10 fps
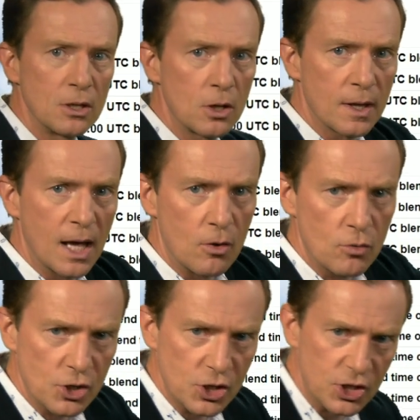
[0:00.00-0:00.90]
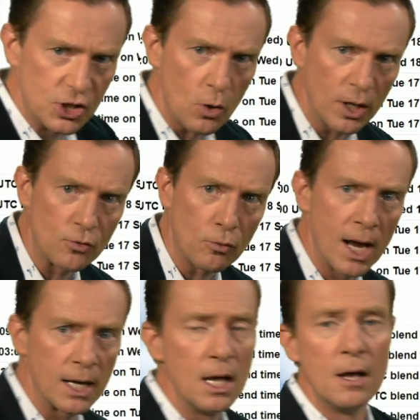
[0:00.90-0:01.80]
And look at that solid
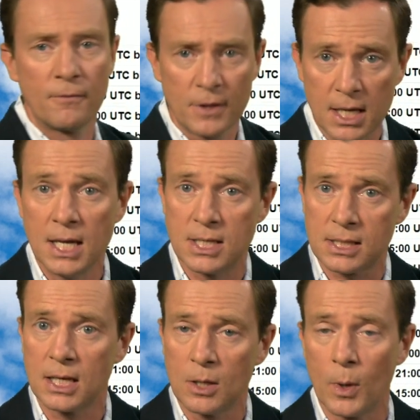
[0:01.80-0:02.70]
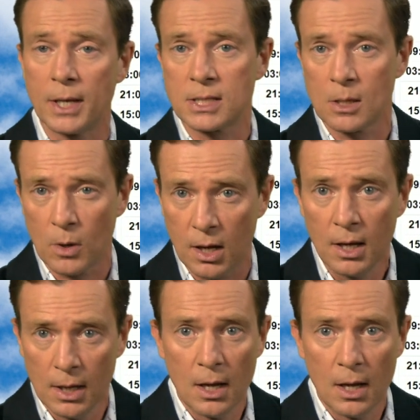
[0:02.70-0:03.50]
red for the easterly winds that we're